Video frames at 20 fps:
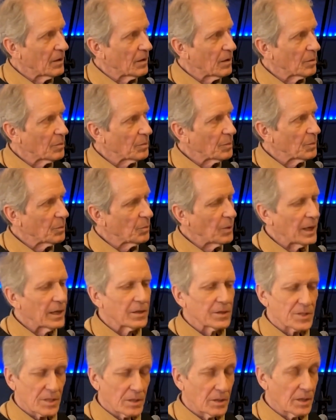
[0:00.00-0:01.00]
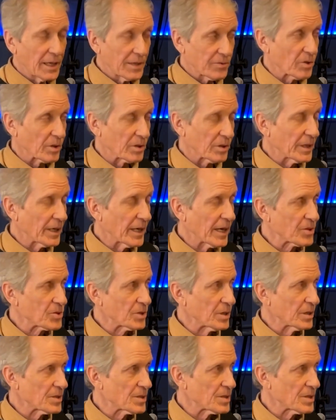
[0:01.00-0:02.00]
Well, it's electrically
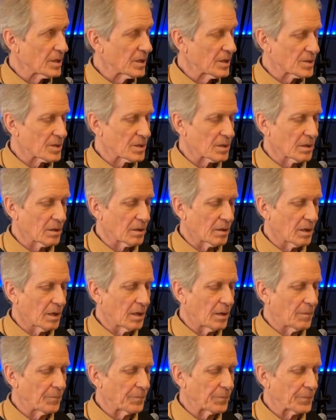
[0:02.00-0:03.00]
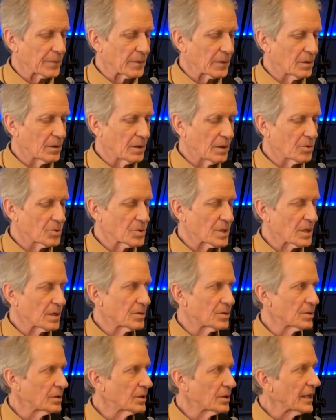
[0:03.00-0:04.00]
actually. It's they use a
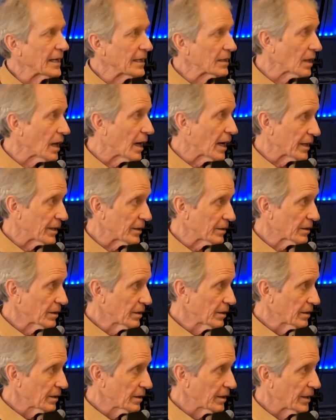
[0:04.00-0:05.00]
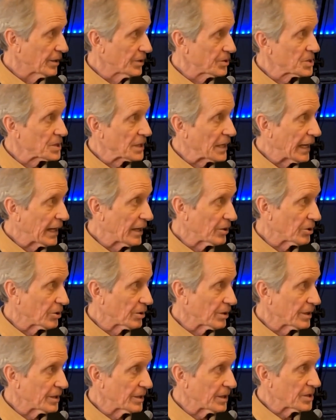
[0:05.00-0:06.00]
delay line and a scanner,
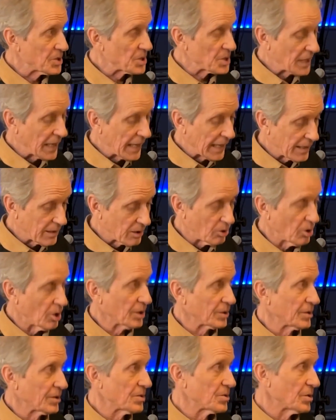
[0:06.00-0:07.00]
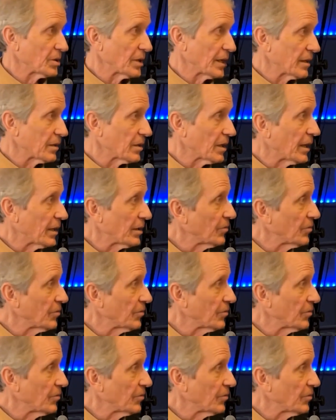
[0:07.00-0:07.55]
and they scan along the delay line.